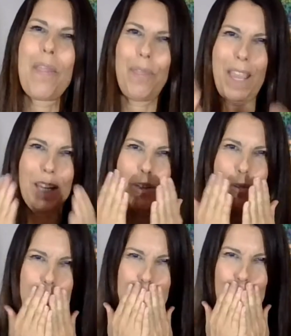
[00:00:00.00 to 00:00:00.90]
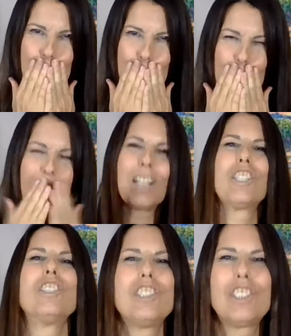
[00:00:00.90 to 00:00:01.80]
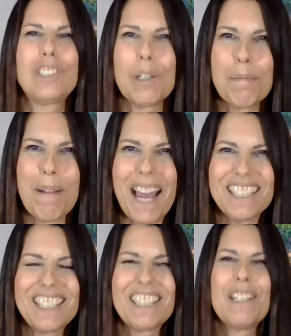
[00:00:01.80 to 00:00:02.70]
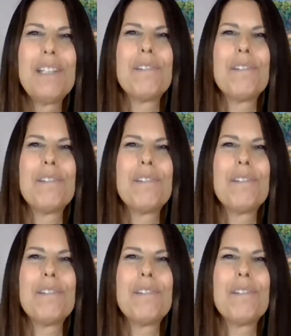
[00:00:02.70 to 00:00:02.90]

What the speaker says: thank you so much